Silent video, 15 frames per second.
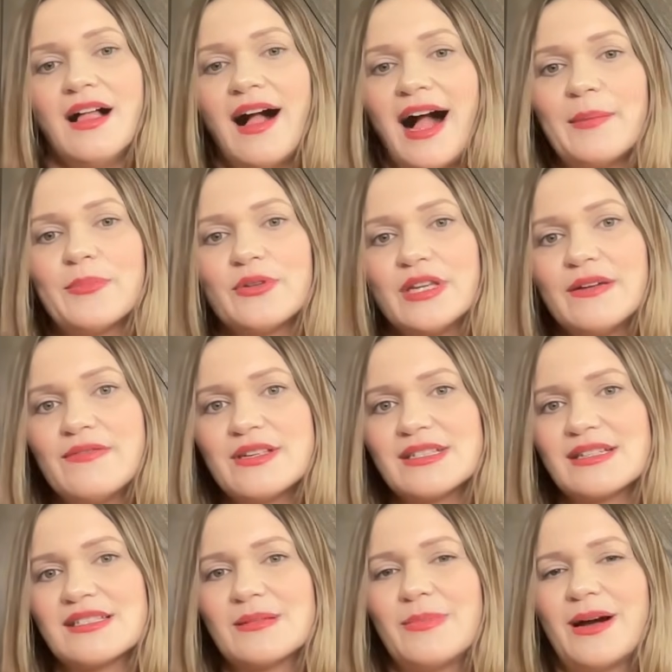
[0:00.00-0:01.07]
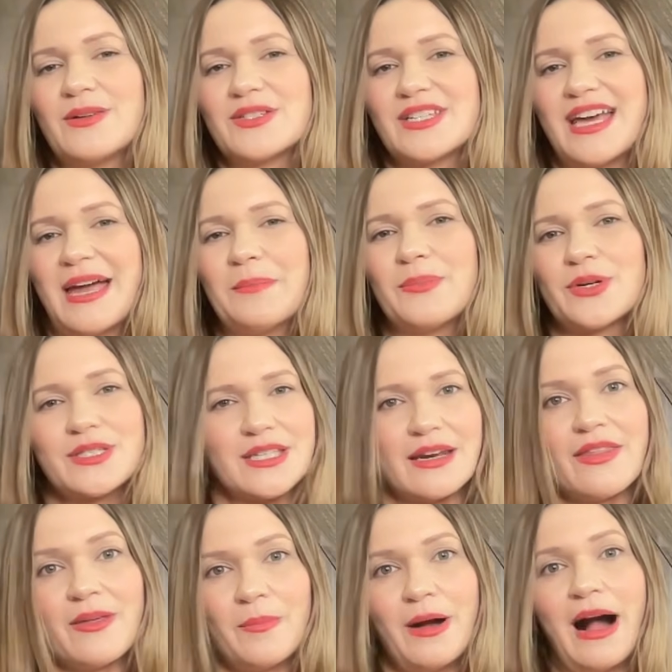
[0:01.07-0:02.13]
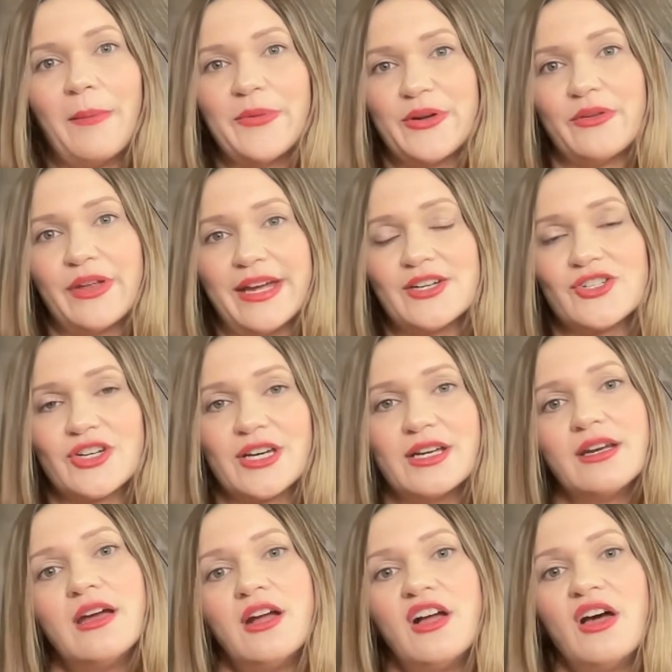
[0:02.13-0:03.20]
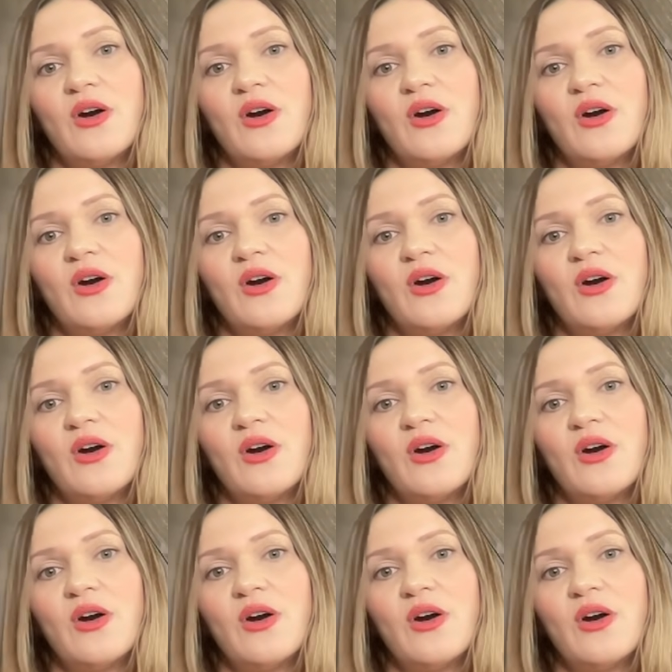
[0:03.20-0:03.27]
I believe this is about 10% of the population,